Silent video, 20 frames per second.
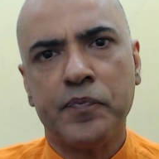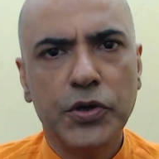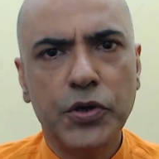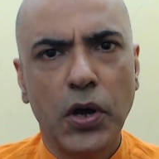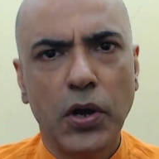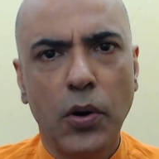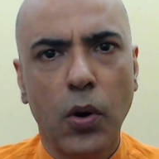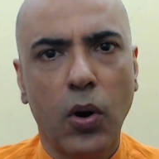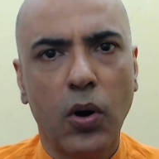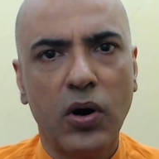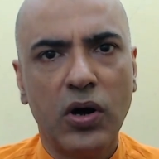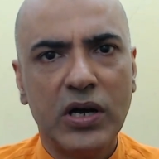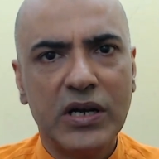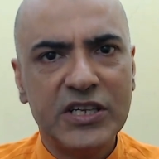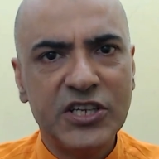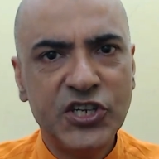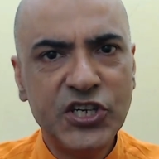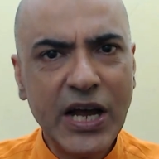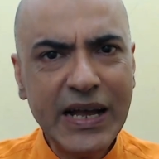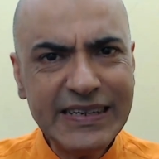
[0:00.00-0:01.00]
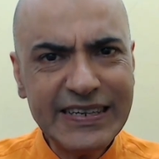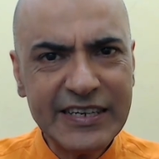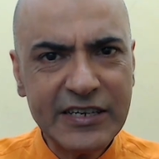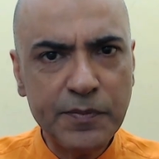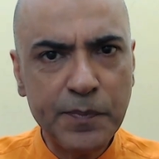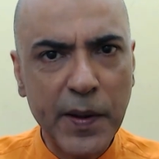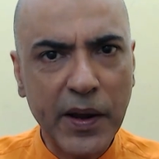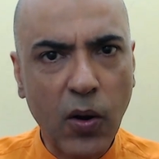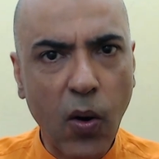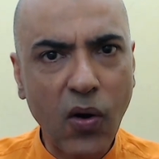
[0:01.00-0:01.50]
You know,
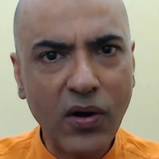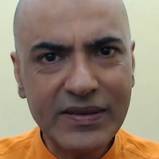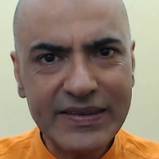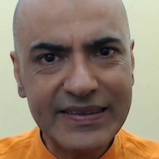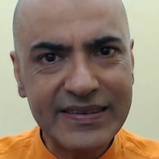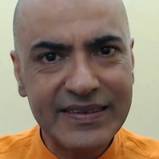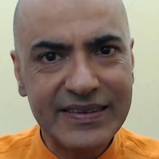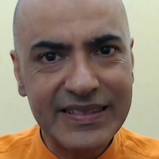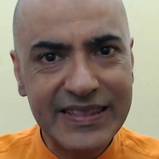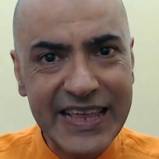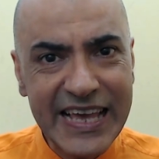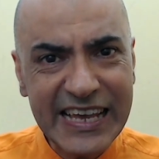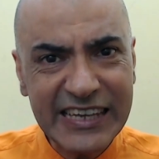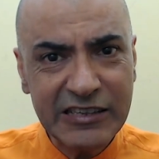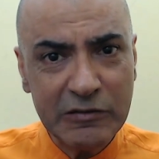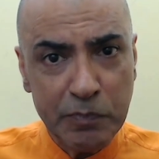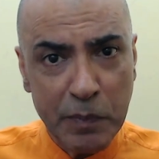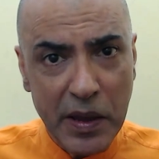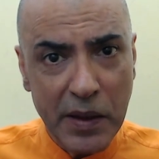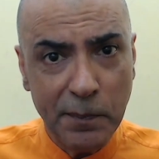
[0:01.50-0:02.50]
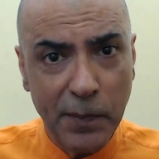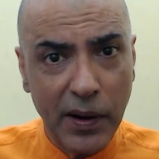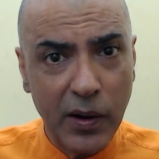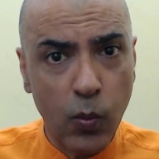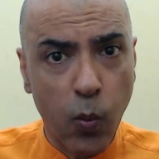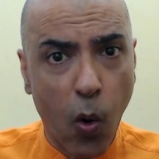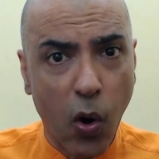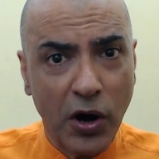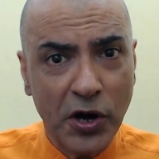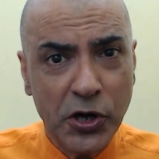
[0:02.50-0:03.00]
just because these people
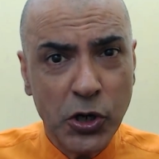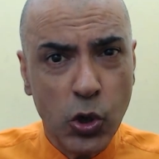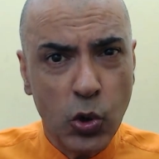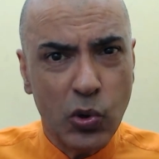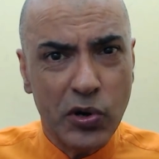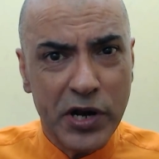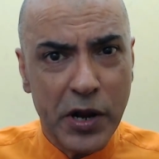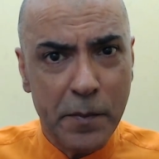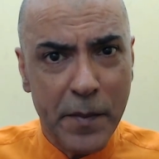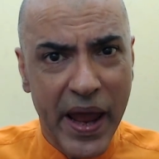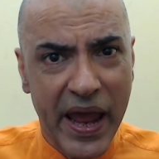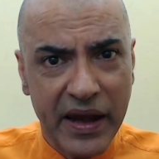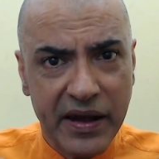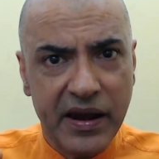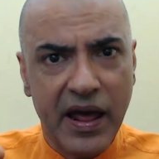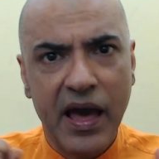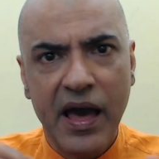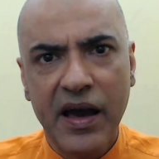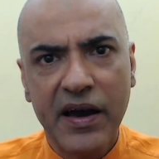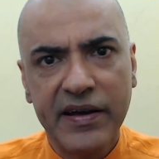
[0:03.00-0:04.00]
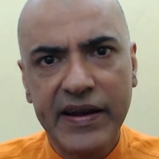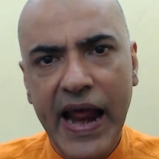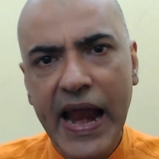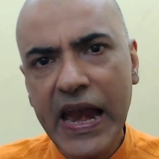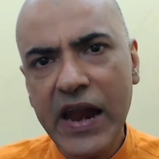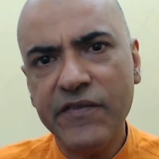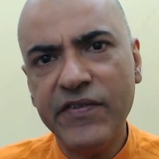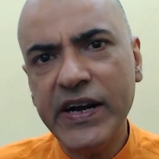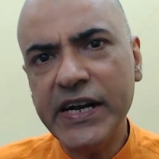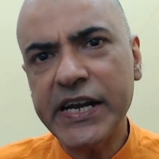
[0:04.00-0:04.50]
want to remain
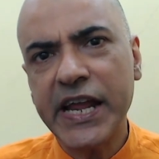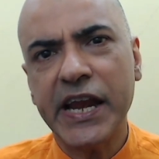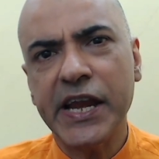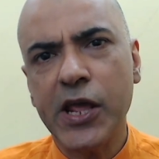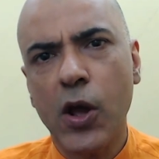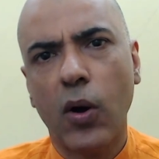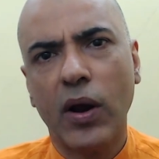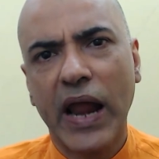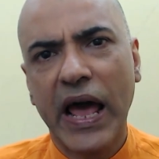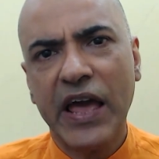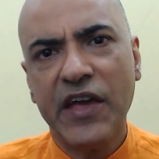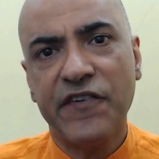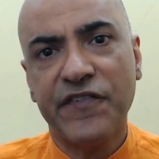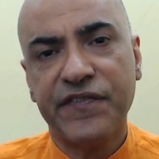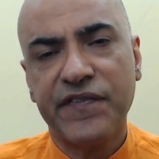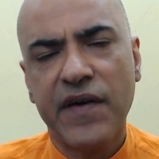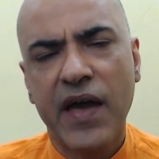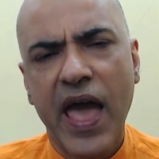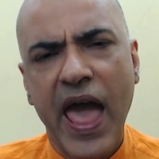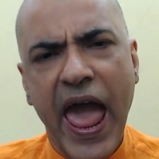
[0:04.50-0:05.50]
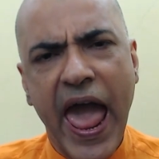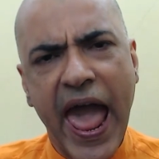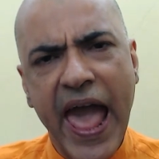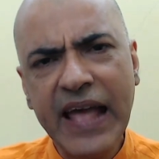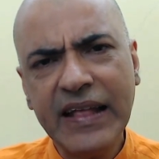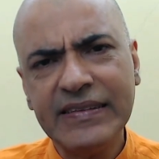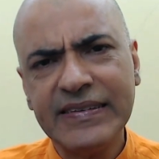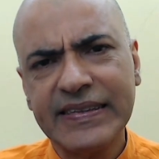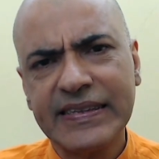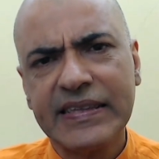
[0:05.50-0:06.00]
relevant in your life,
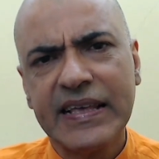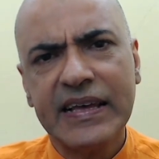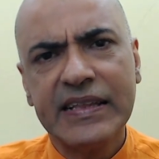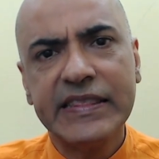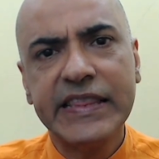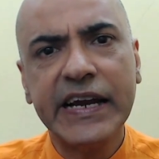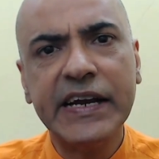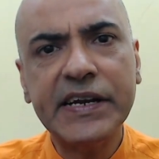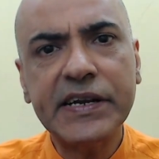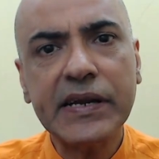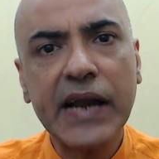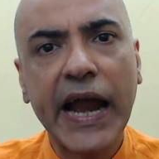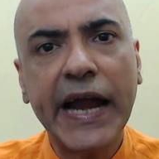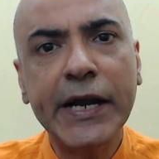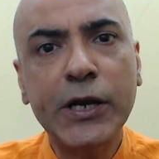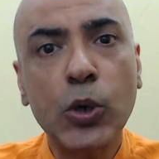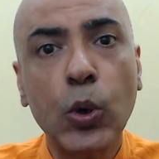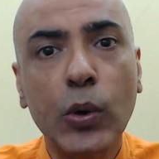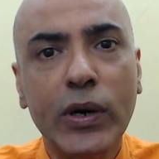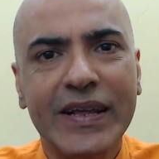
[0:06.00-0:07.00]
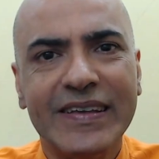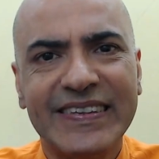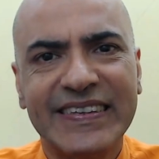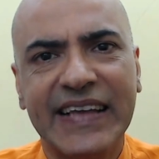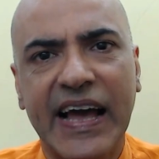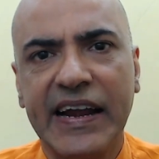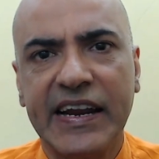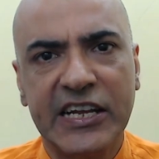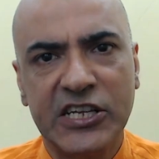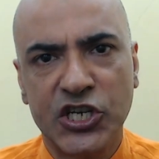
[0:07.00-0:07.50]
hence they try to
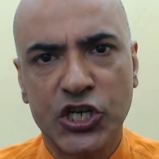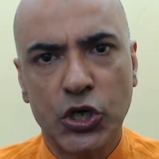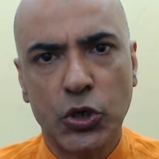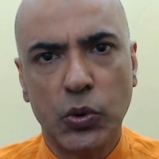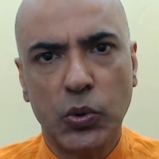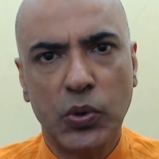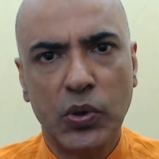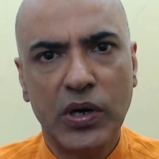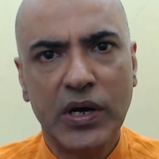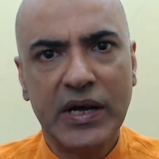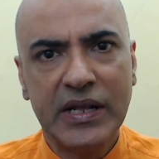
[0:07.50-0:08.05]
discourage you.